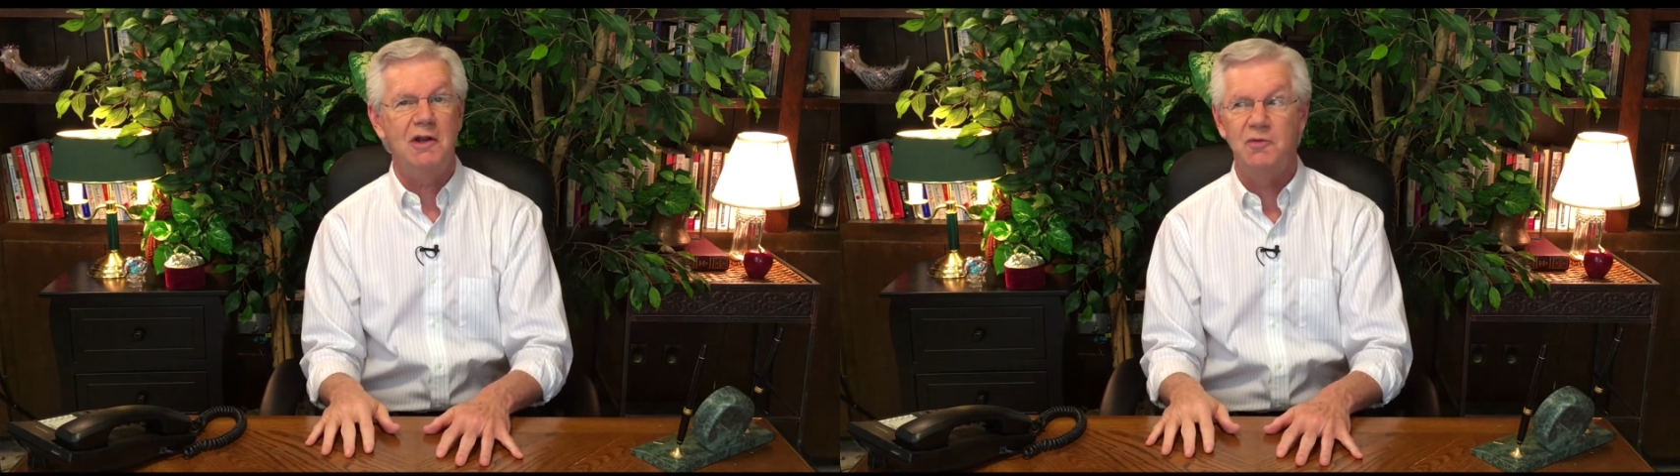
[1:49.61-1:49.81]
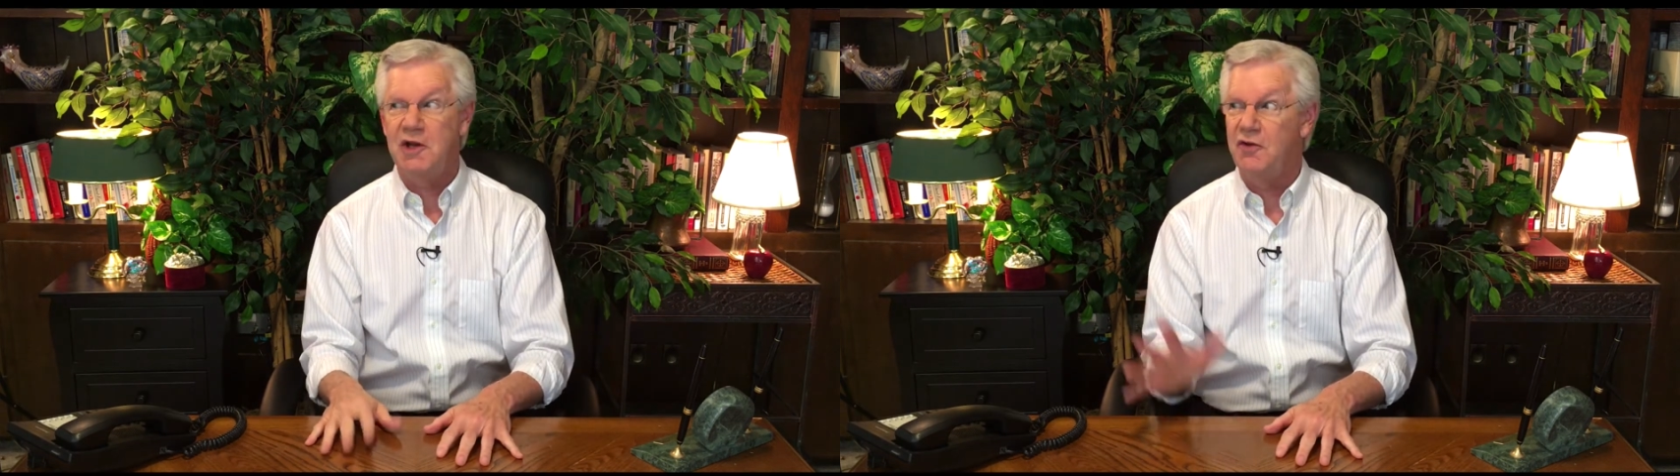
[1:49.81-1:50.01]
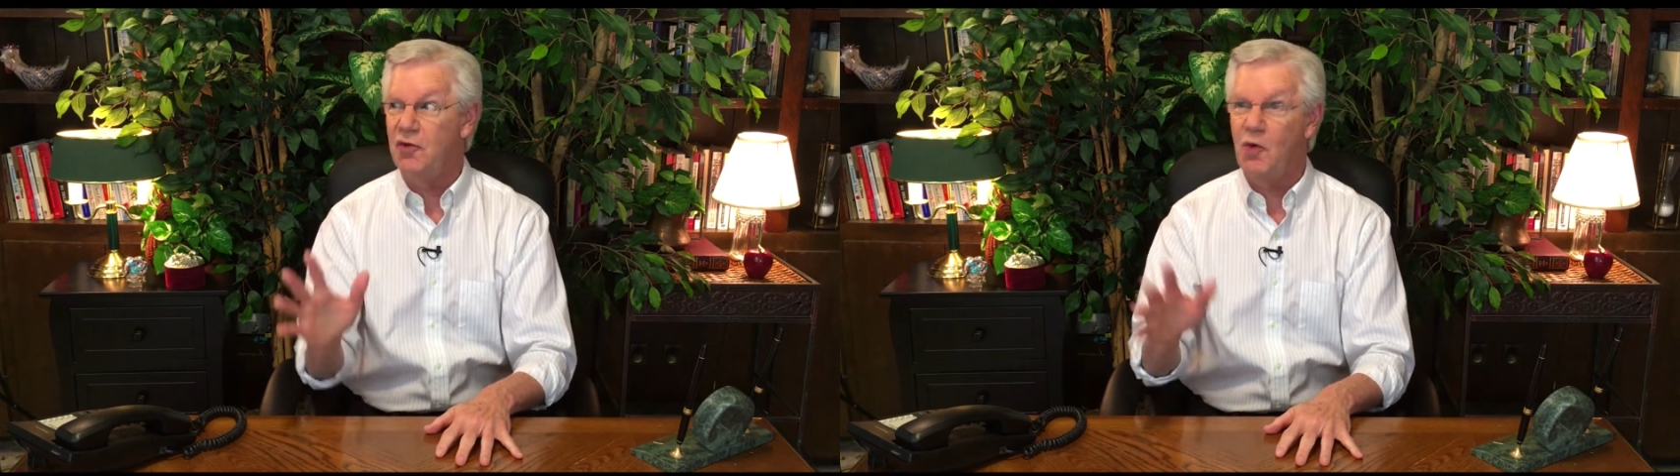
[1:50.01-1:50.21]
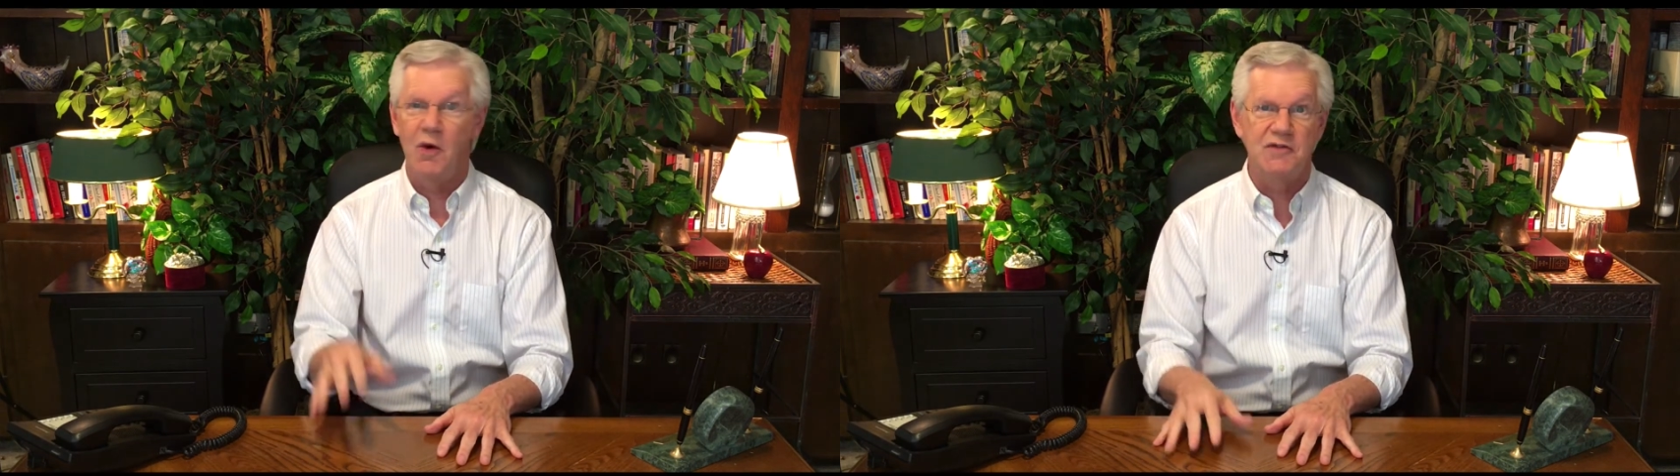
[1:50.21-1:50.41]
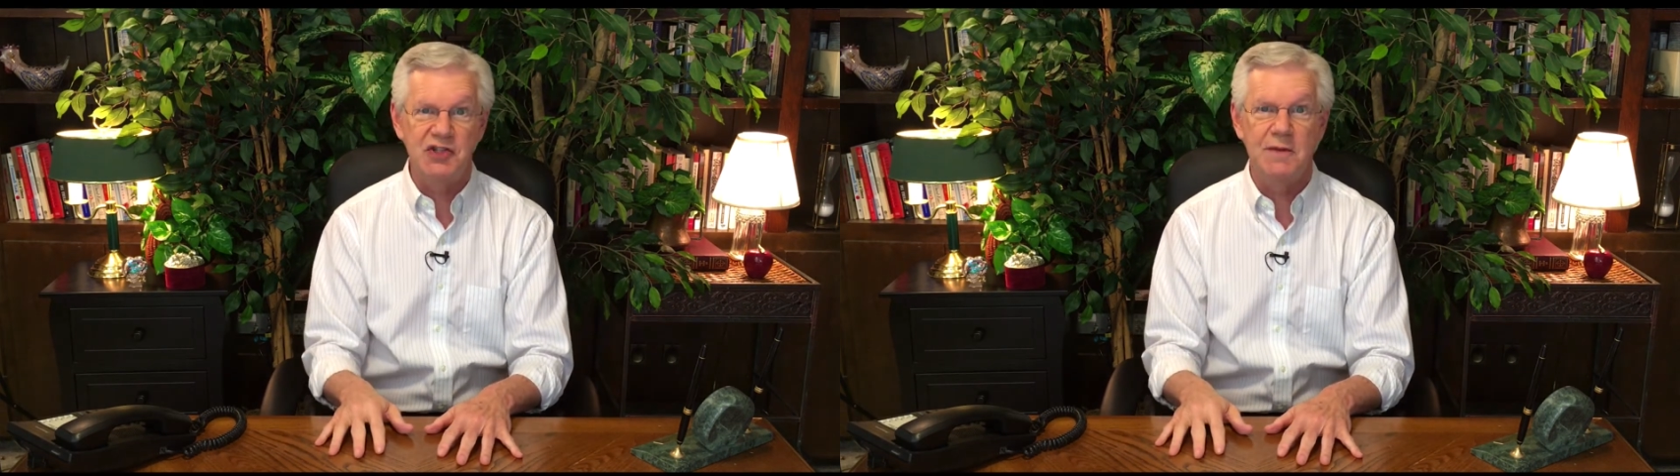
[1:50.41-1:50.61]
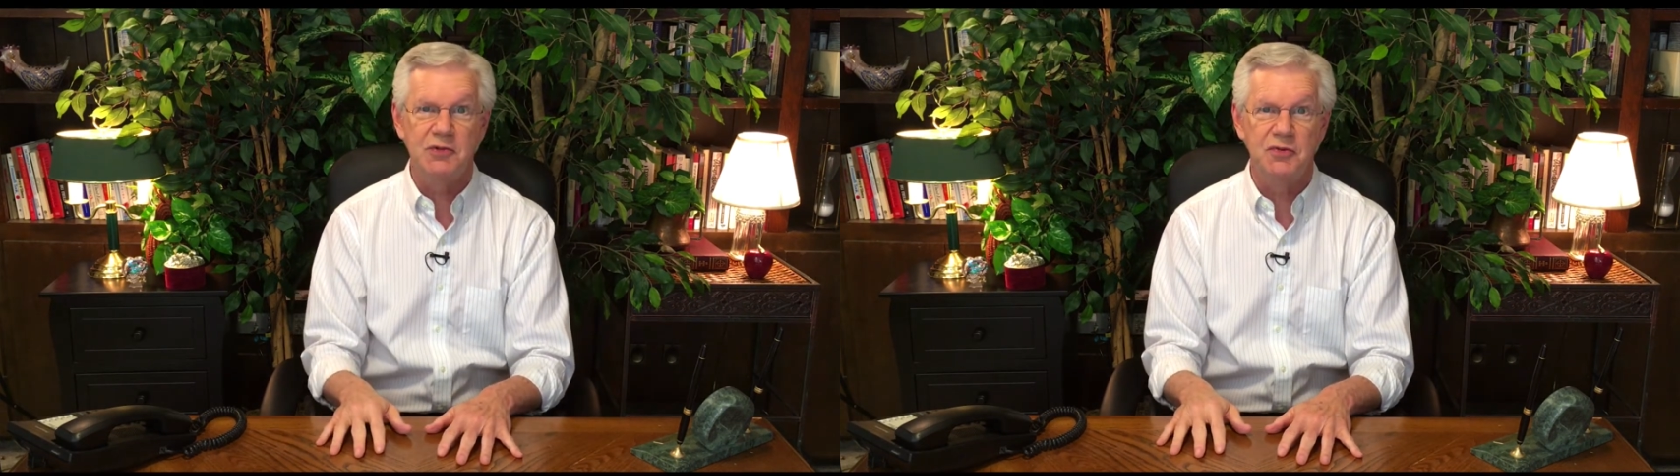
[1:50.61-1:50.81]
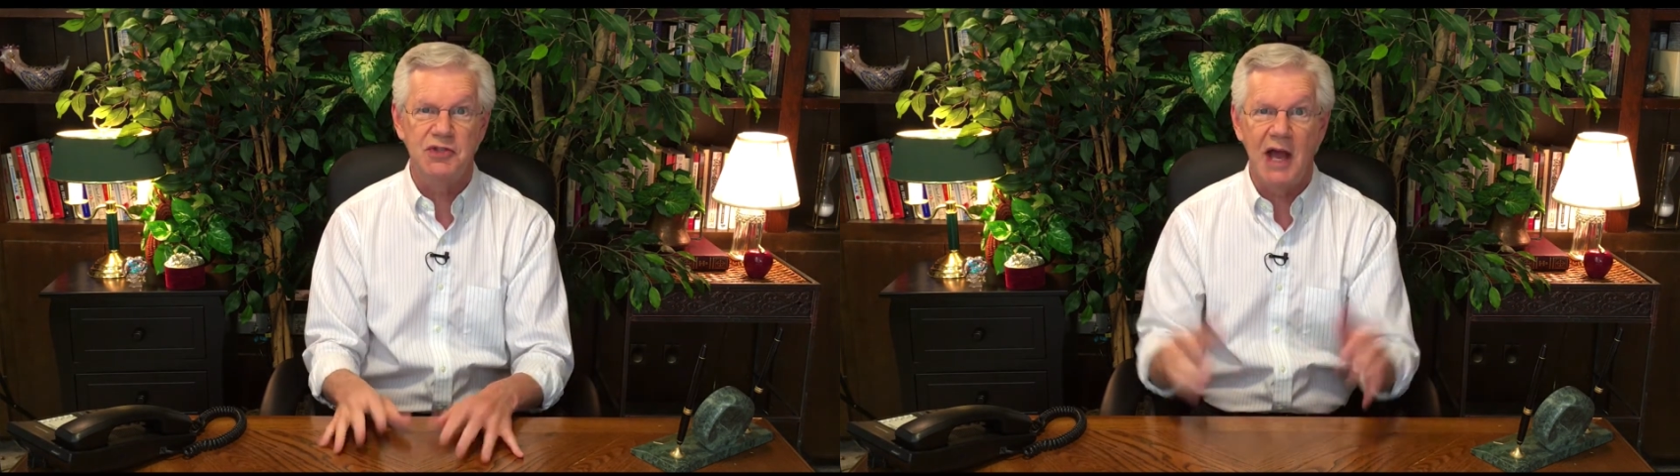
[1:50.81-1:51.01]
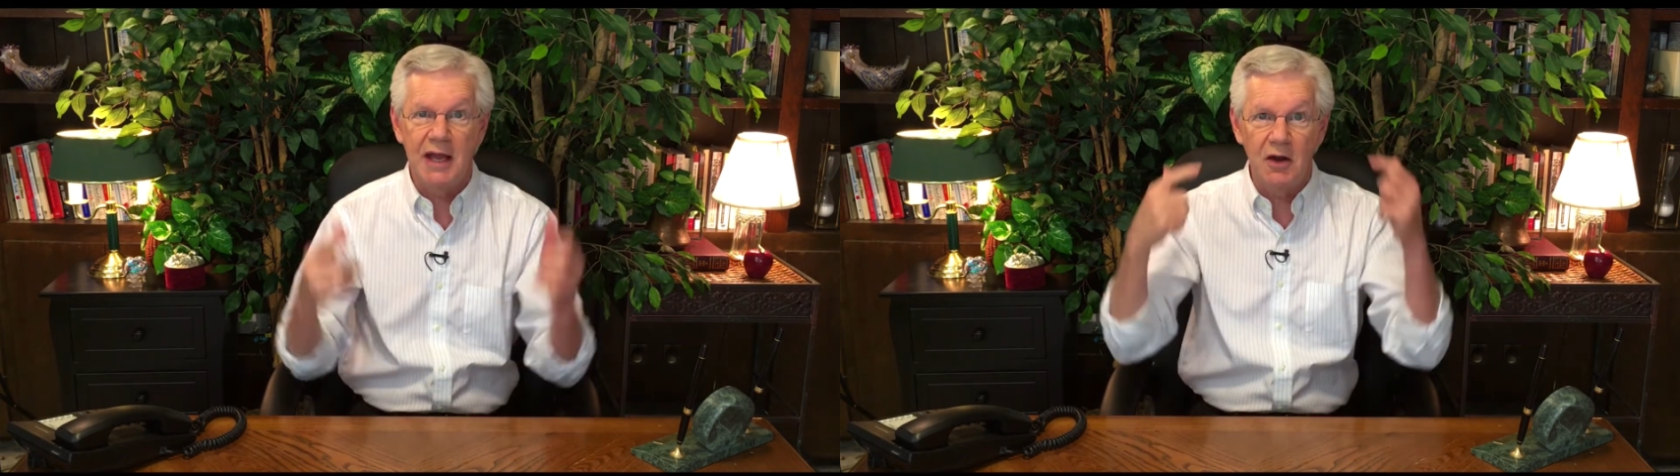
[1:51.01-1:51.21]
and we heard the roar of a saber-toothed
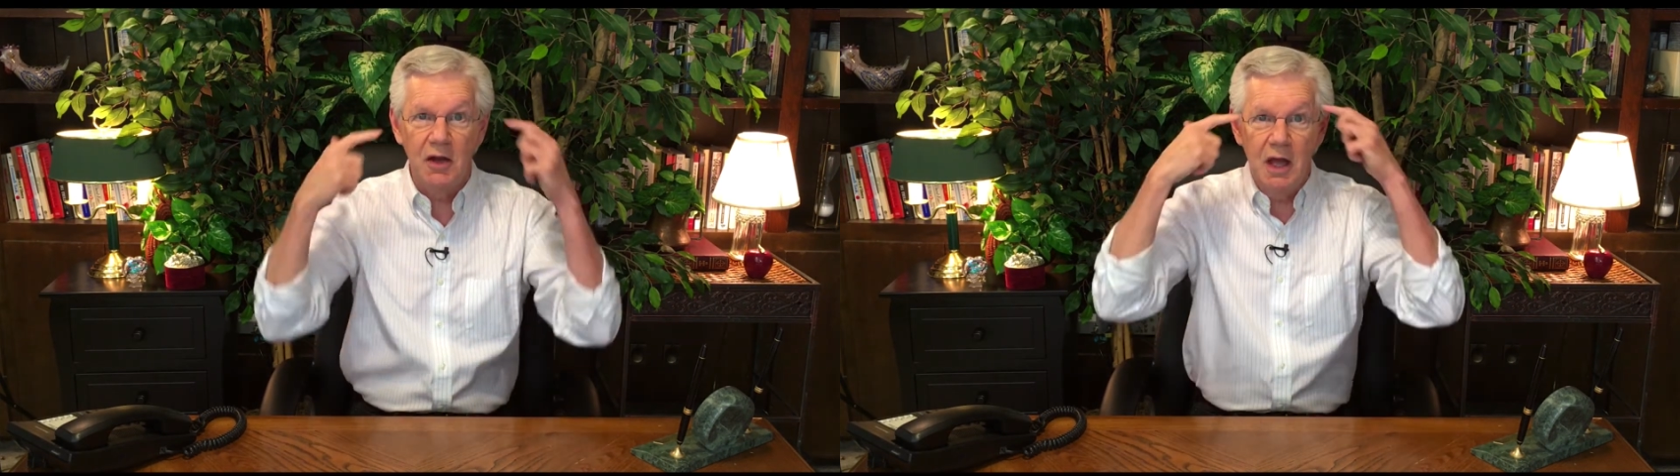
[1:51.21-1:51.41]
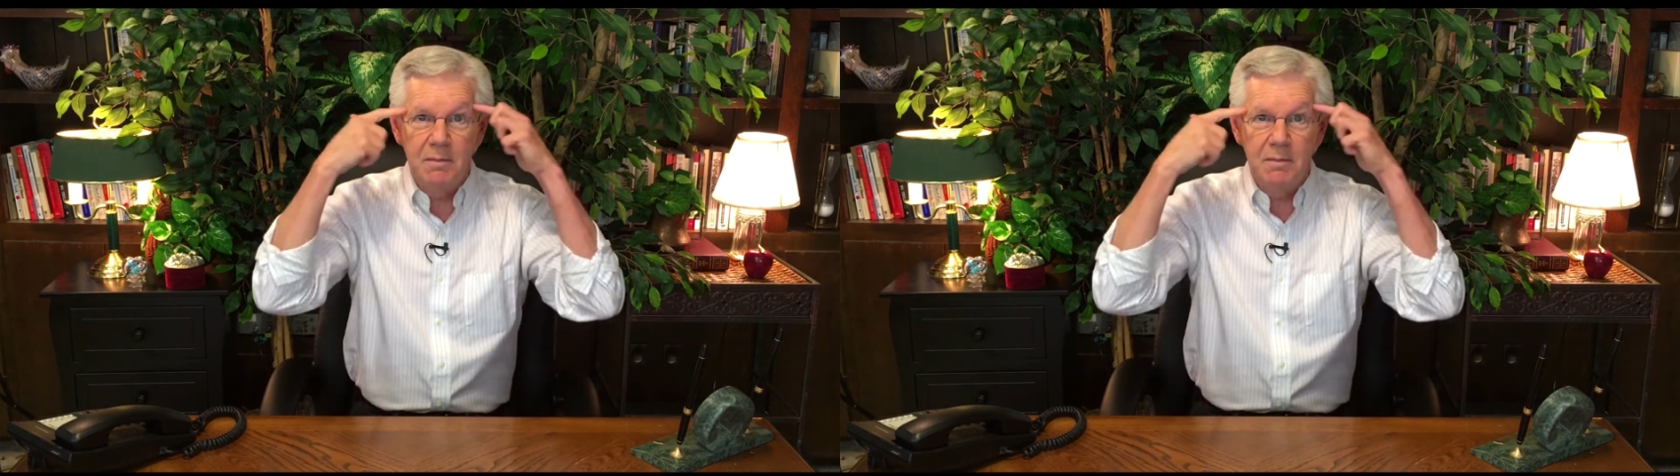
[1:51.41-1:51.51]
tiger.